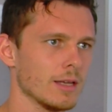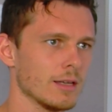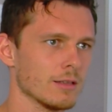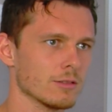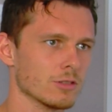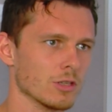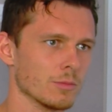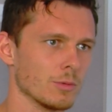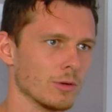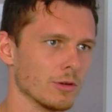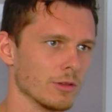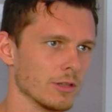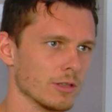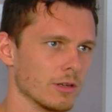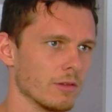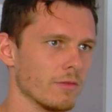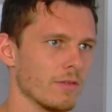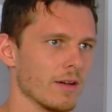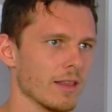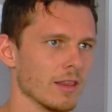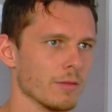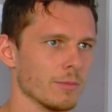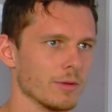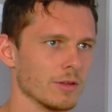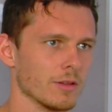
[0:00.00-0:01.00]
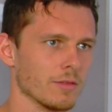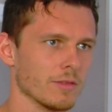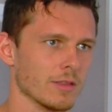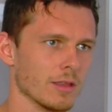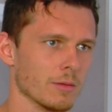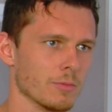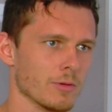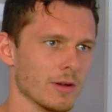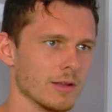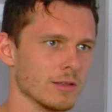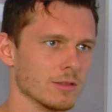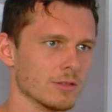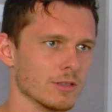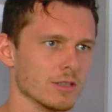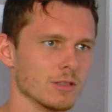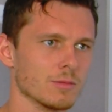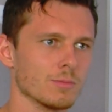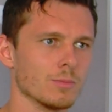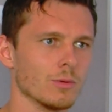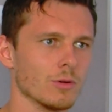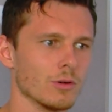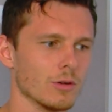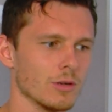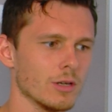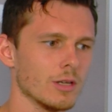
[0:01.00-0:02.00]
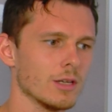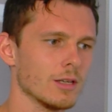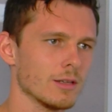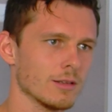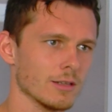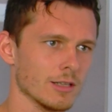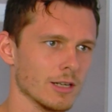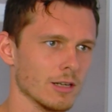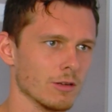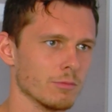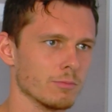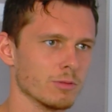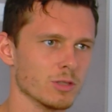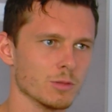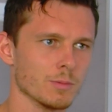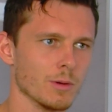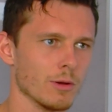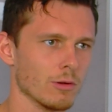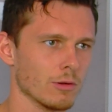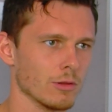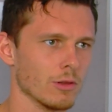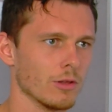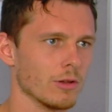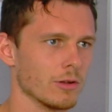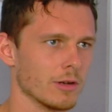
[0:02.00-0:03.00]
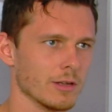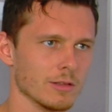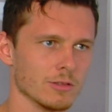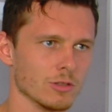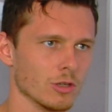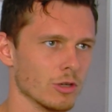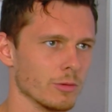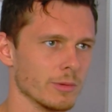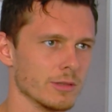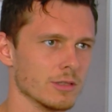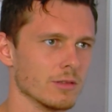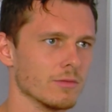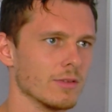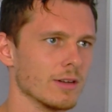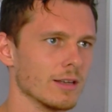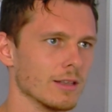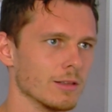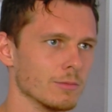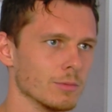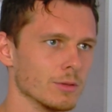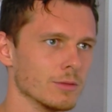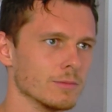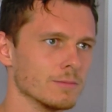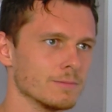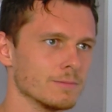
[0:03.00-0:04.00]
support the development of the apprentice, but bespoke learning is always available.